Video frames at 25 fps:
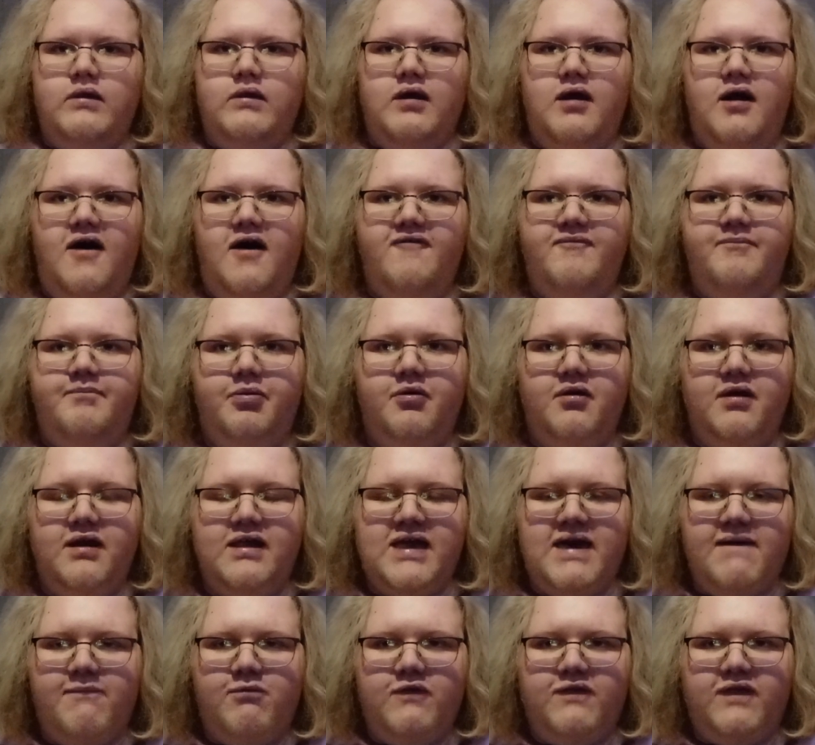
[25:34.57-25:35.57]
of putting
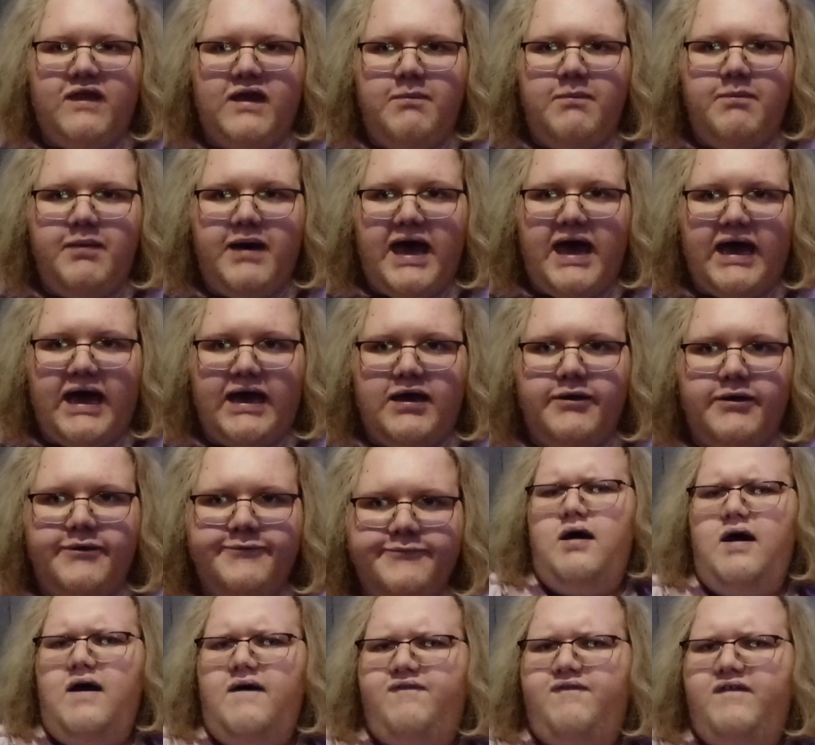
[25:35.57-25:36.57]
everything back.
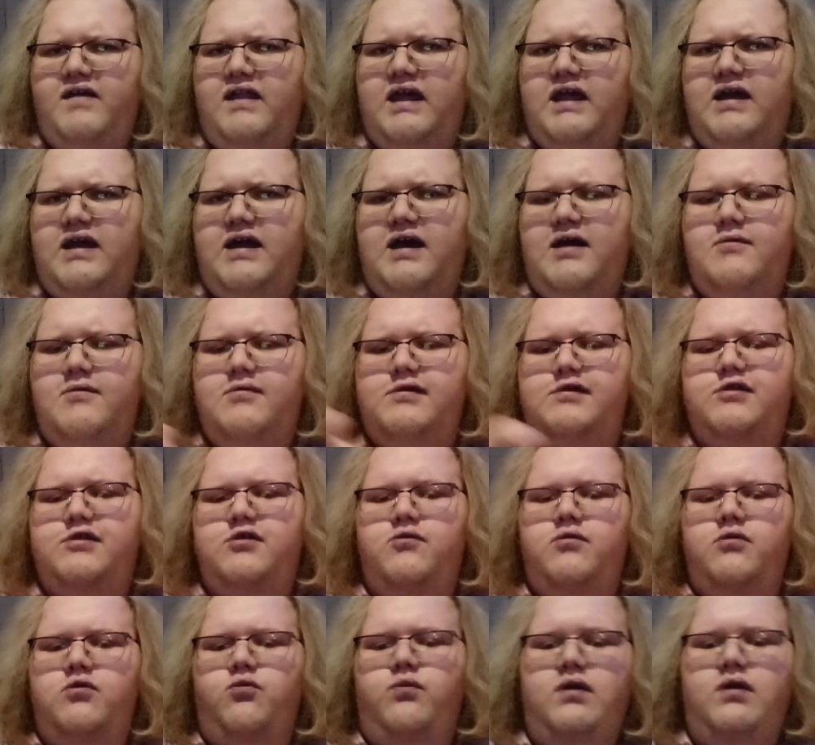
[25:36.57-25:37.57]
I feel like I was
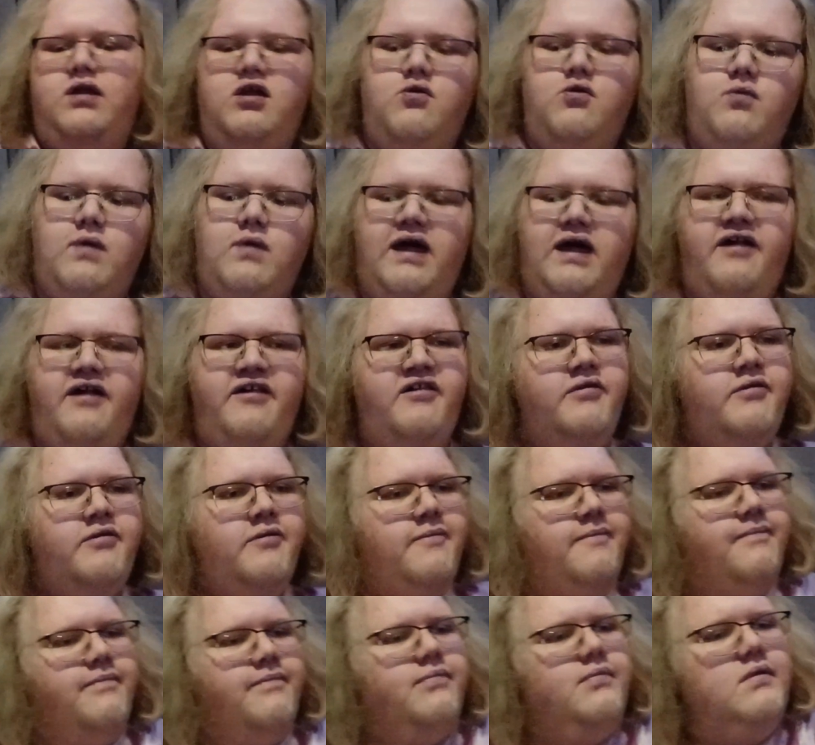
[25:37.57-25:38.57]
doing really well
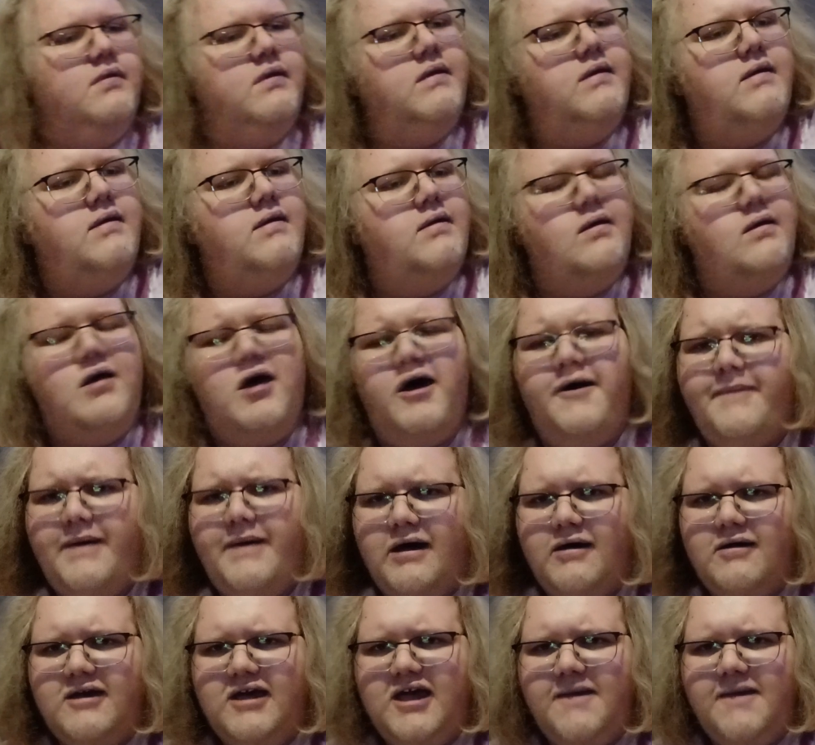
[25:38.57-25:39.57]

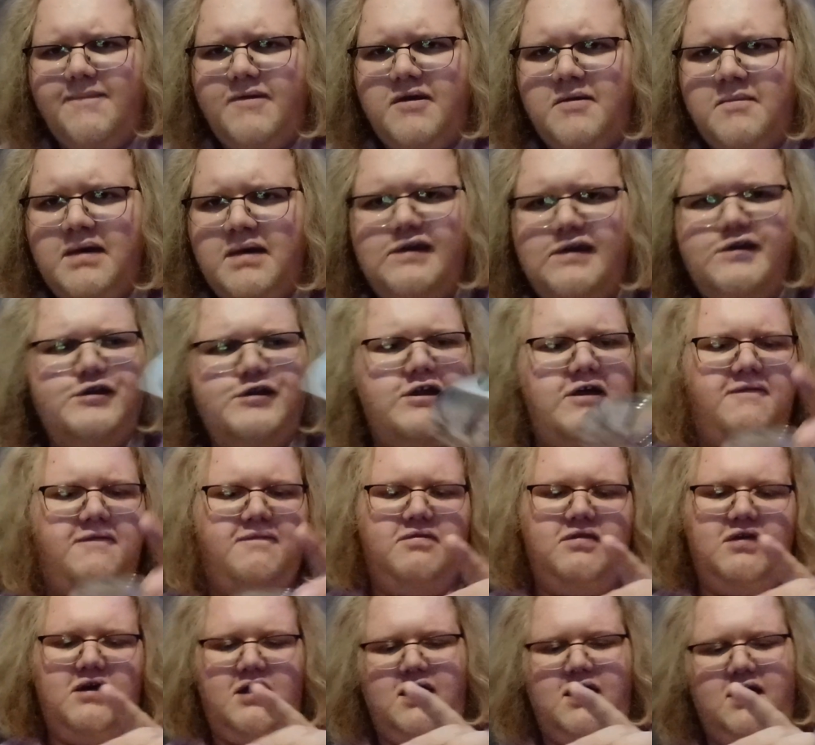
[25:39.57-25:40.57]
about keeping myself
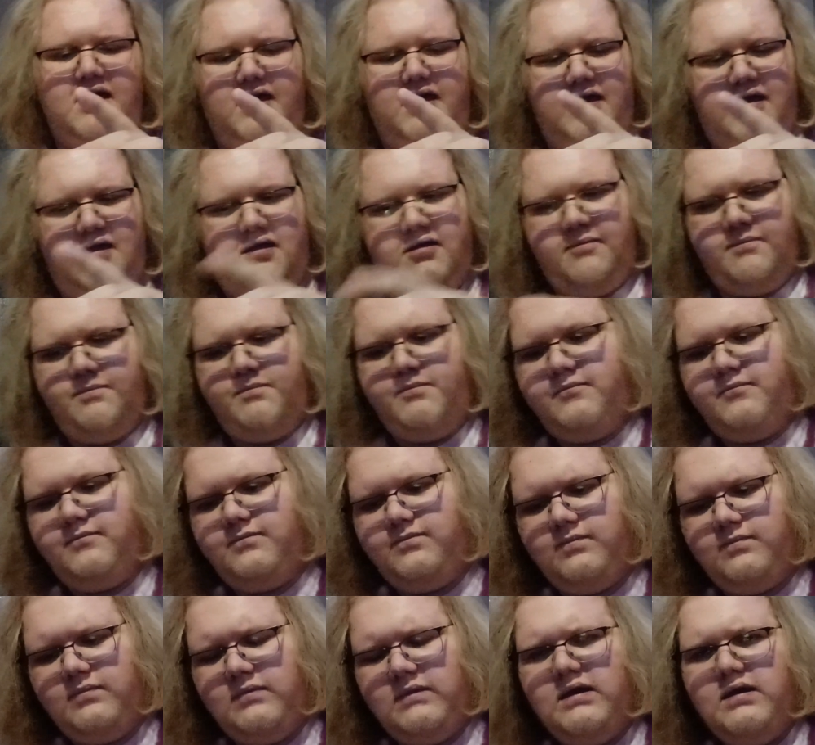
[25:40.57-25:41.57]
talking,
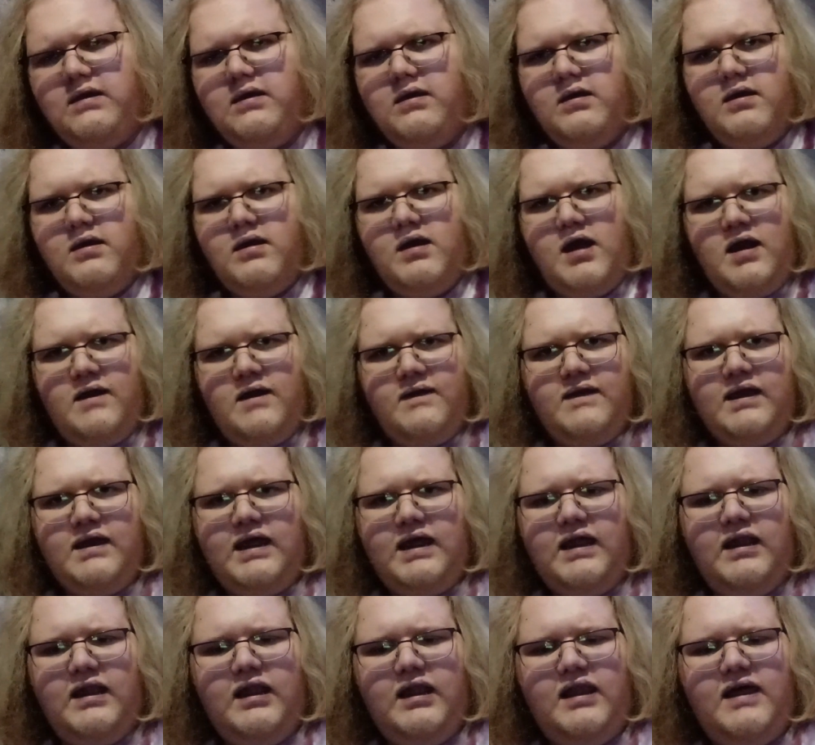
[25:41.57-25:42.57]
and then
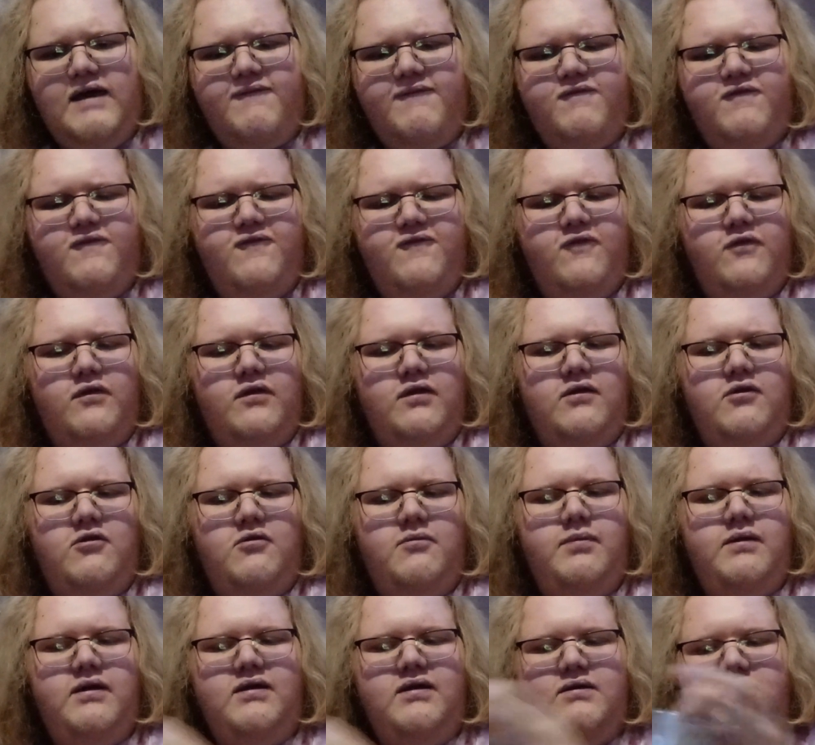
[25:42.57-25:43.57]
I left for a little
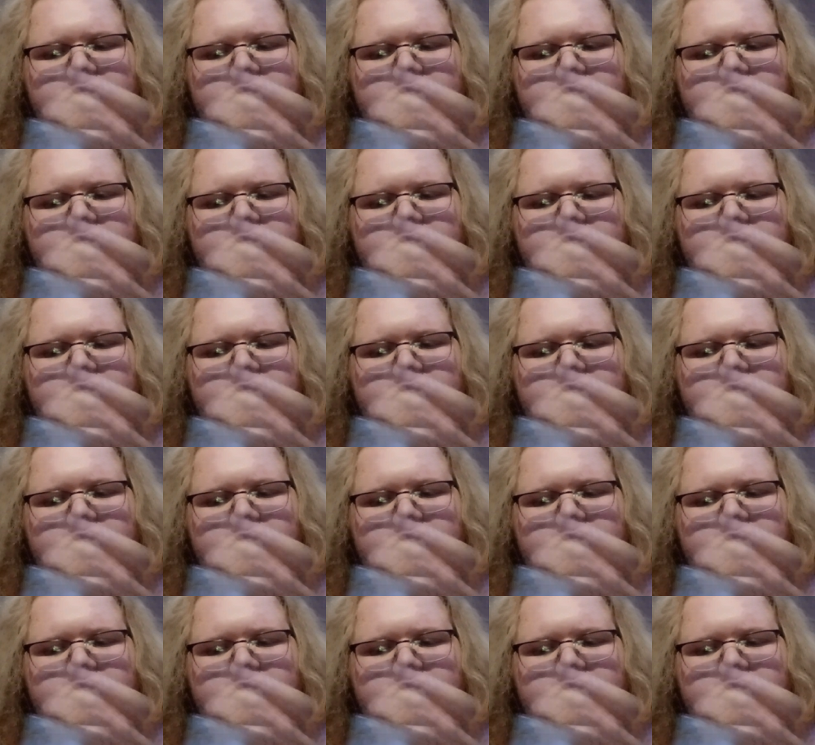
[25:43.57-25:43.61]
bit.